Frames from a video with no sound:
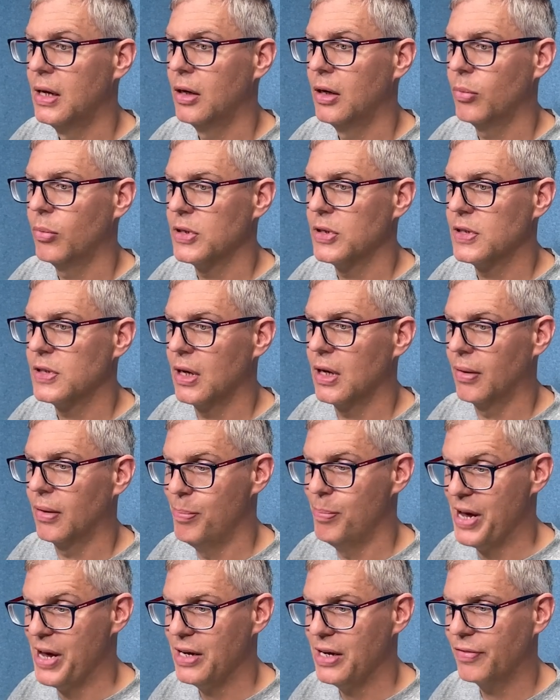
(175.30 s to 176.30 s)
We see
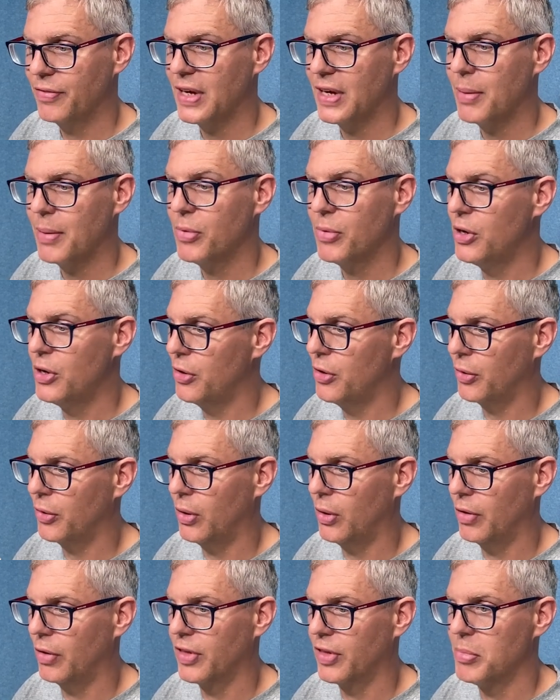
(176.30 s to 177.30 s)
many of them, not
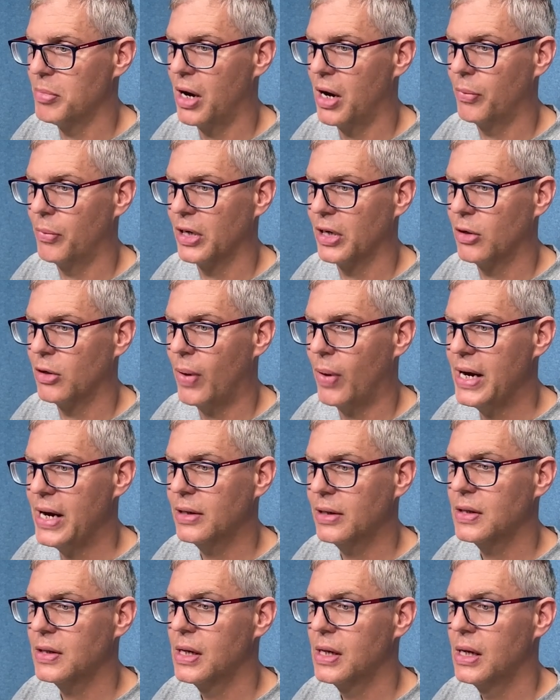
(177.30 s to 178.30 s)
all of them are
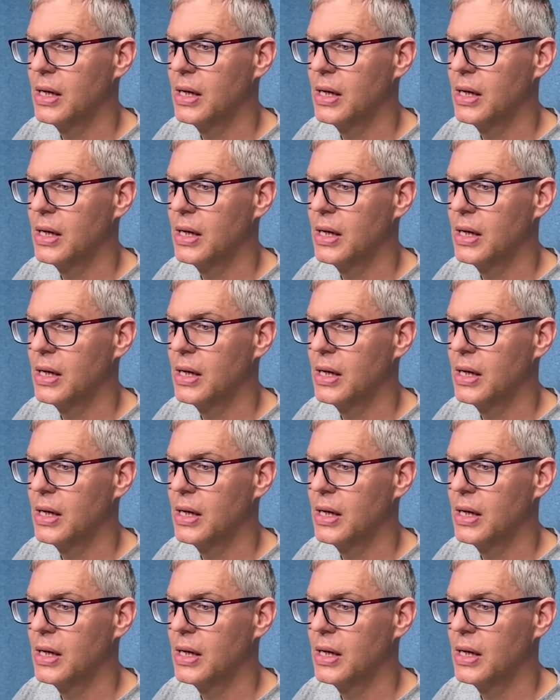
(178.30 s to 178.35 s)
required.